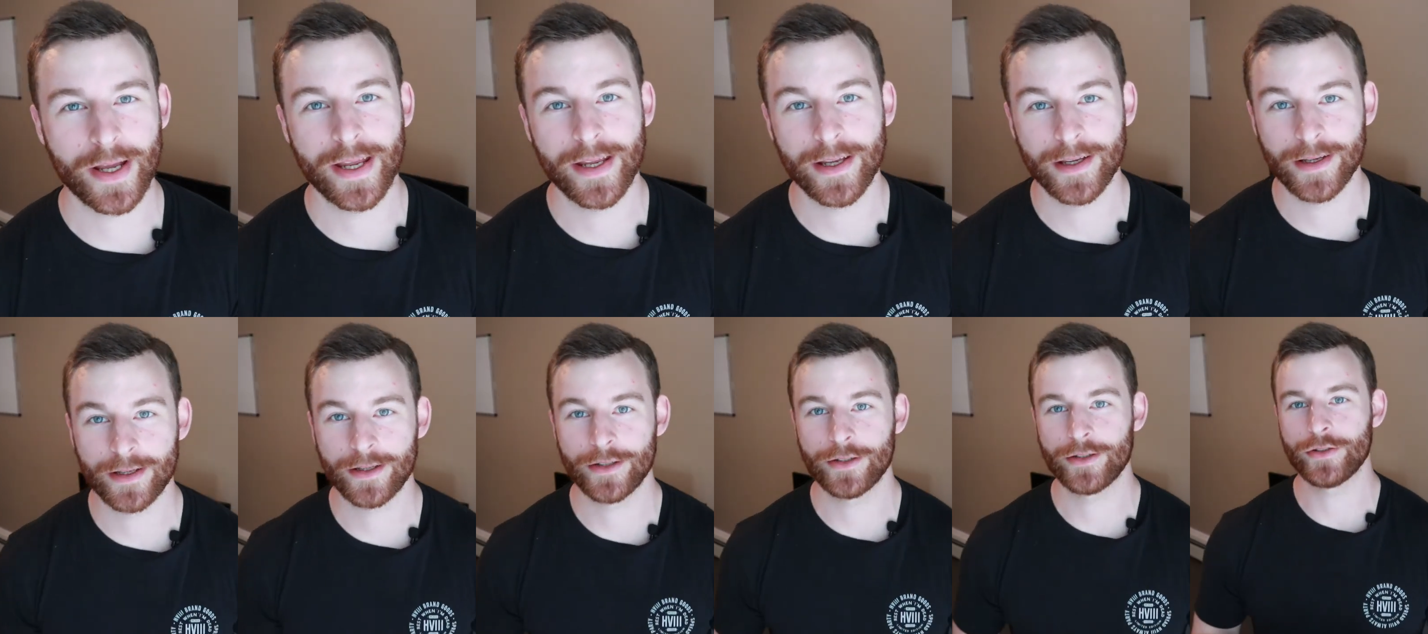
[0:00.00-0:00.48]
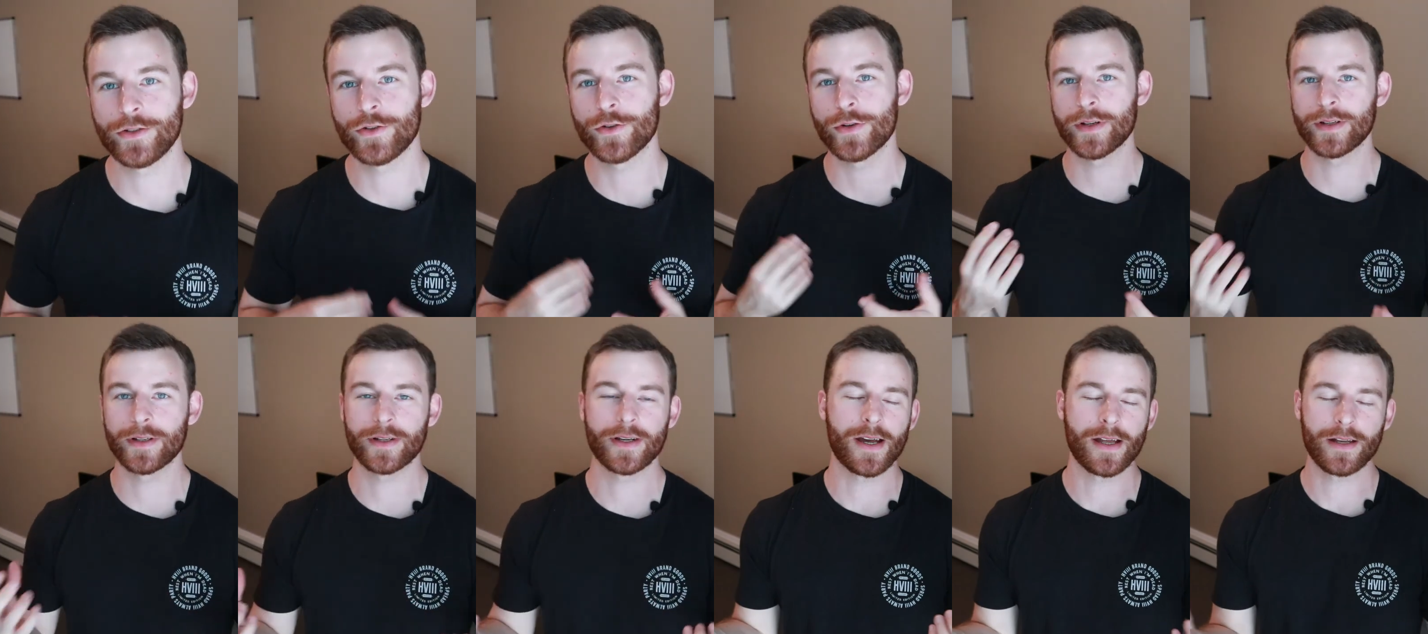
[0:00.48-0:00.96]
and you
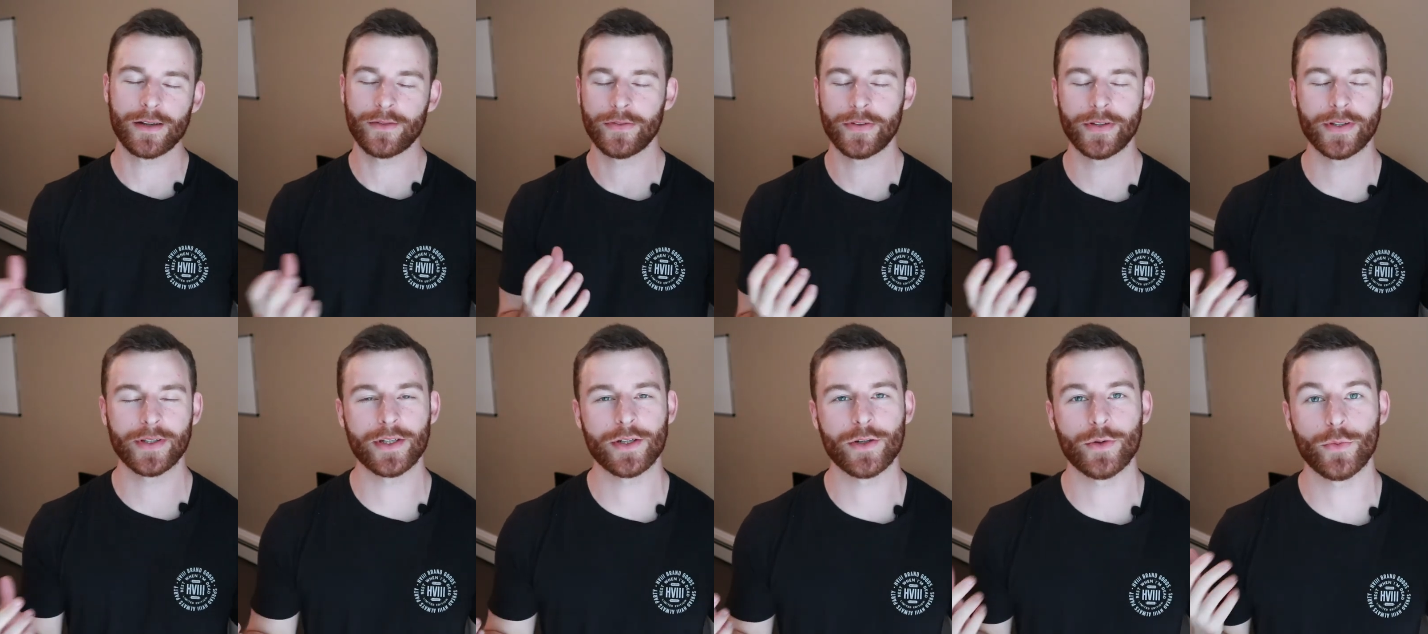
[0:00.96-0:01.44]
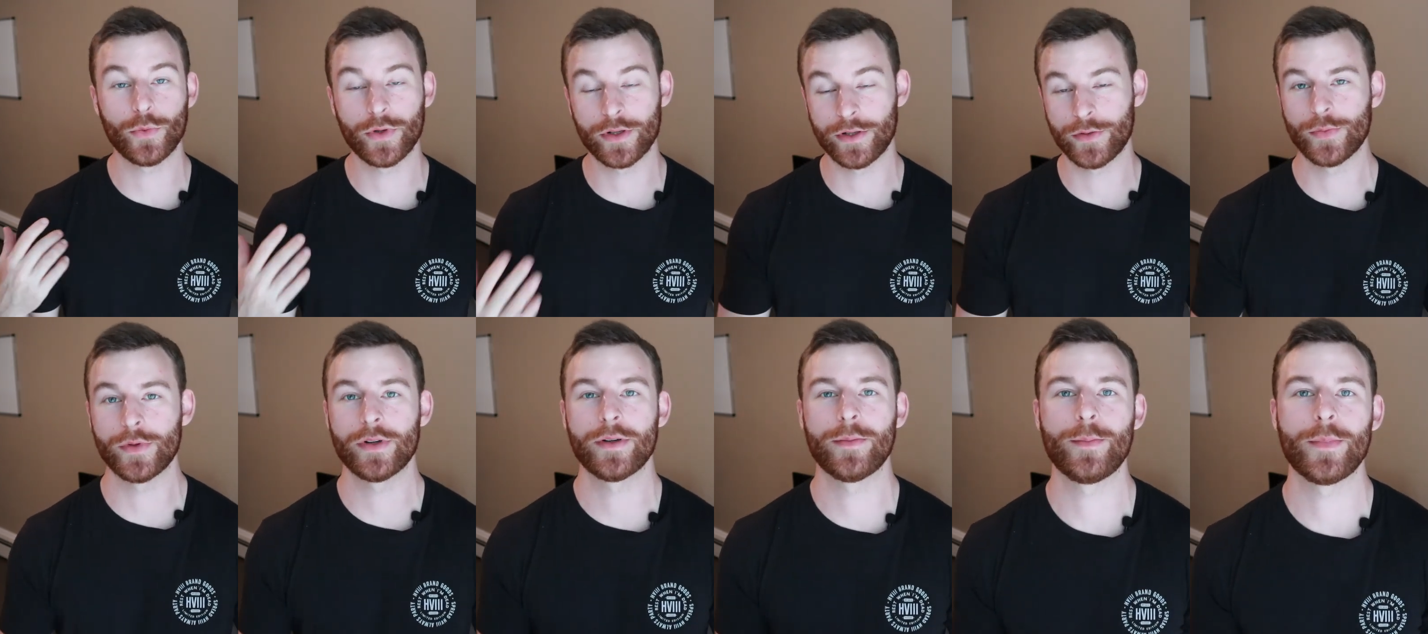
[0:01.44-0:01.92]
can kind of see
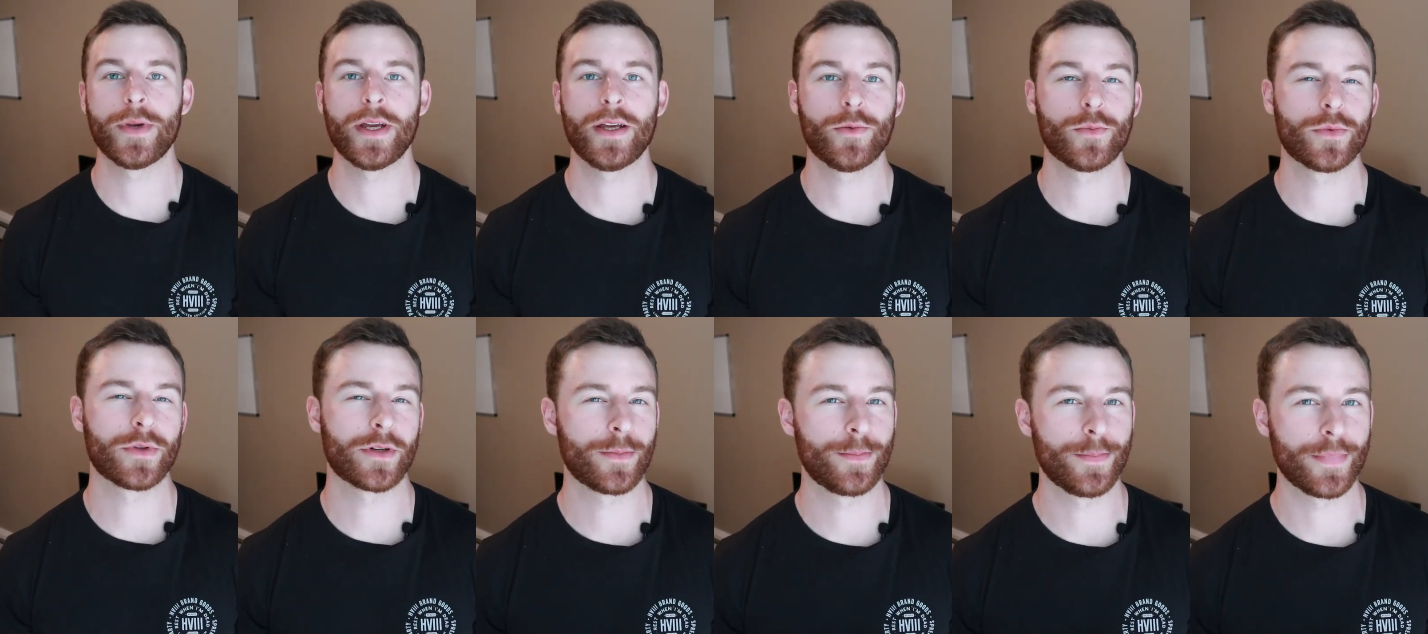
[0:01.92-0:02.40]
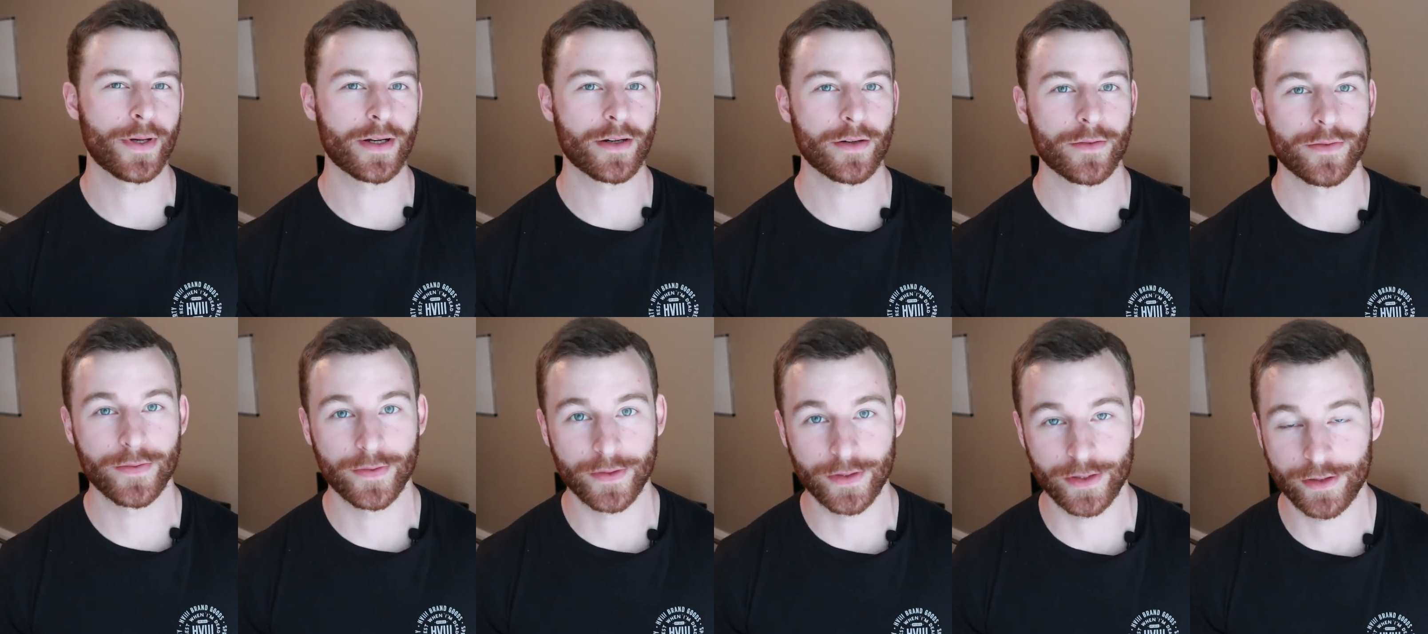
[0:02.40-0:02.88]
which one may work
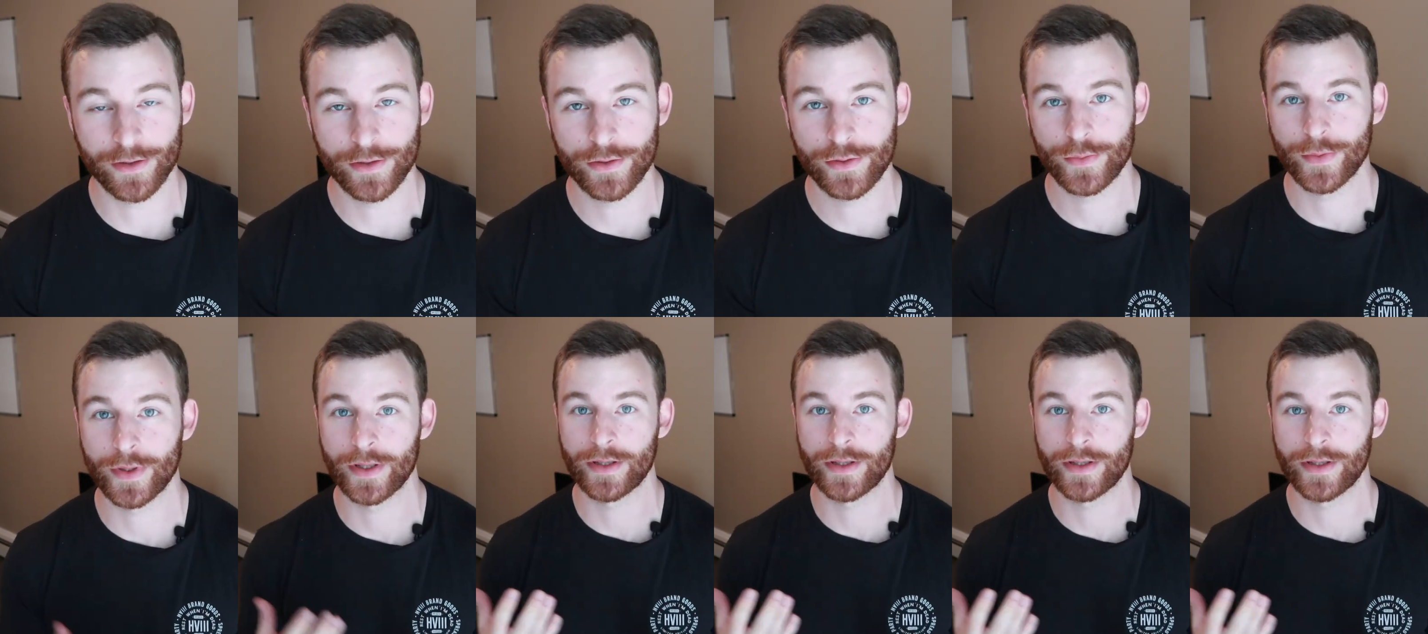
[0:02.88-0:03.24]
better for you,